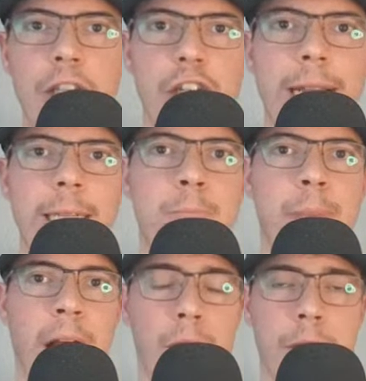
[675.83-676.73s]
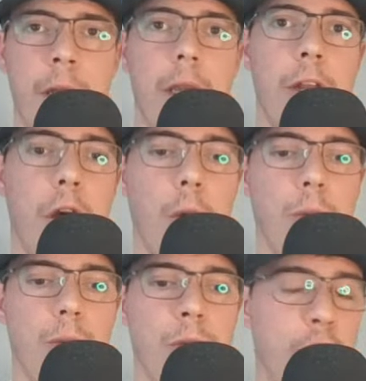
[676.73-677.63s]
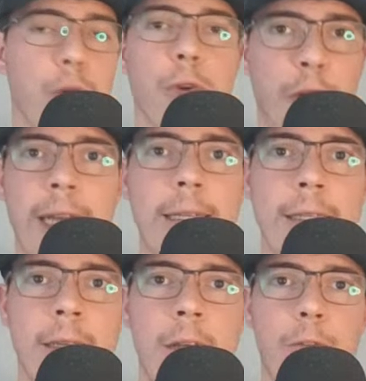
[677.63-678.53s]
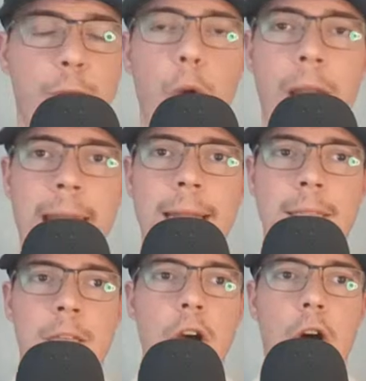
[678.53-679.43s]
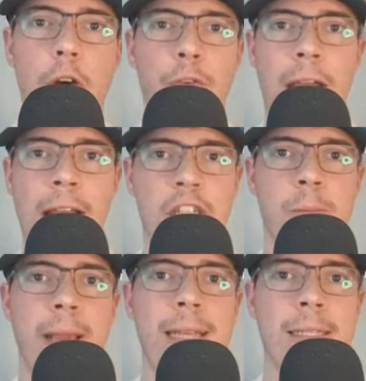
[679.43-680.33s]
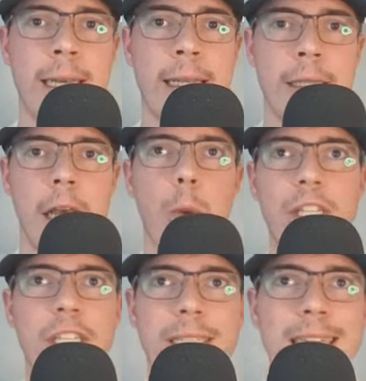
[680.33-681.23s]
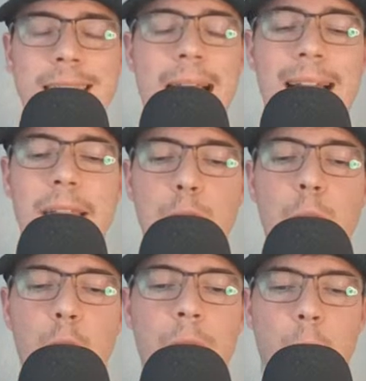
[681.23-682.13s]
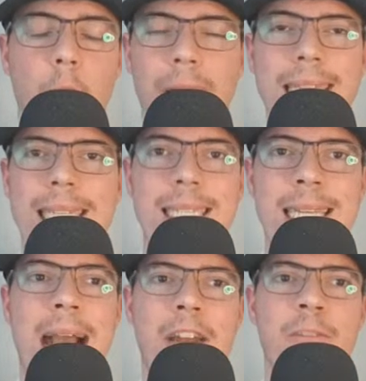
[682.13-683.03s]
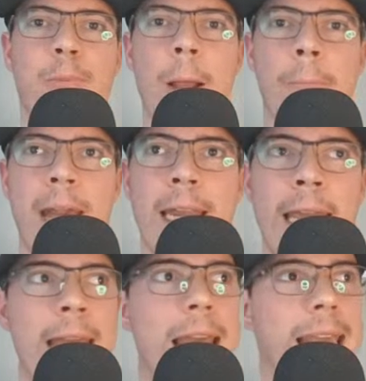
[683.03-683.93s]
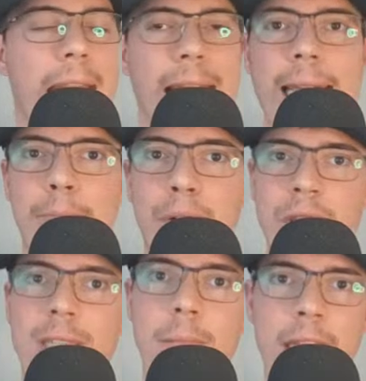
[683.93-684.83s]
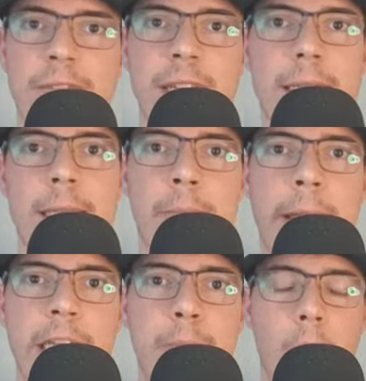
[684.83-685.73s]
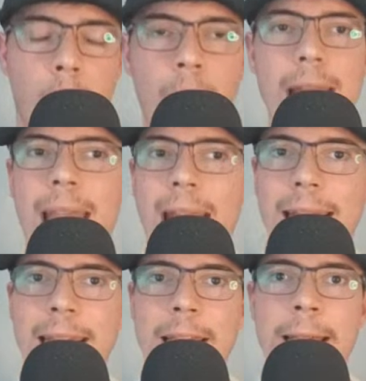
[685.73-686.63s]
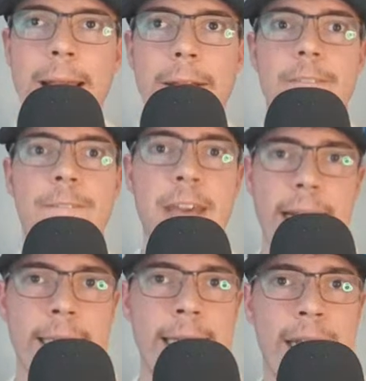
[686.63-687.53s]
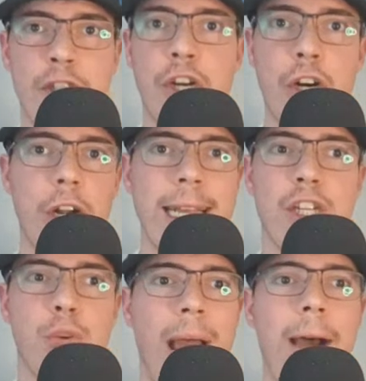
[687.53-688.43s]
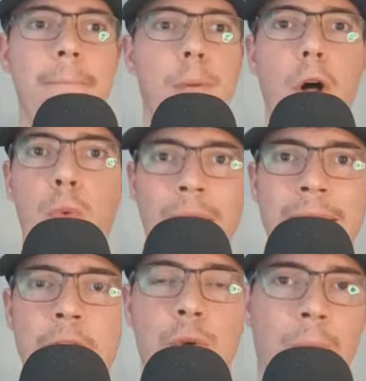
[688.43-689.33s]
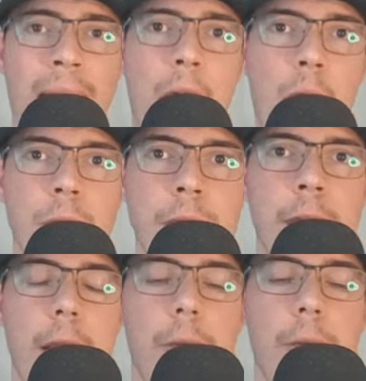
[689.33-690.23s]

under his belt. 2 of his 4 hits are for extra base hits, which is exactly what we wanted to see out of Brett Baty. Can he put some lift into the baseball? Can he fix and turn his ground ball rate around,